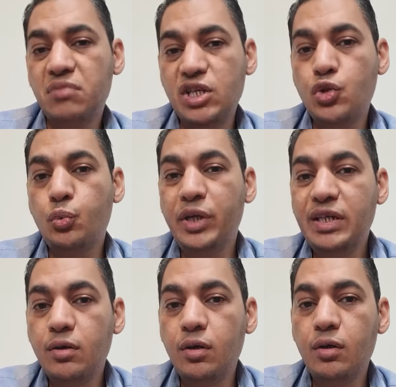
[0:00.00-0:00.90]

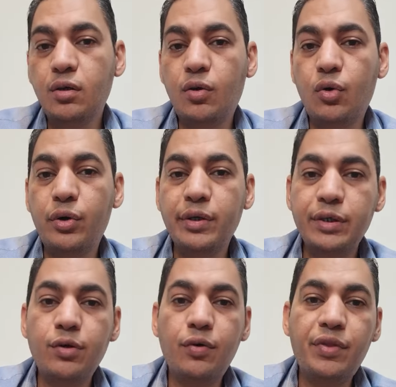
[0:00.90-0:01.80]
sweeter or
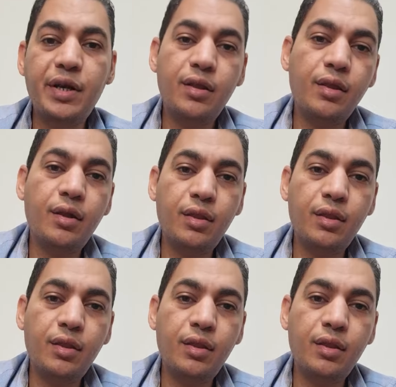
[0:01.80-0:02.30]
you know there, there,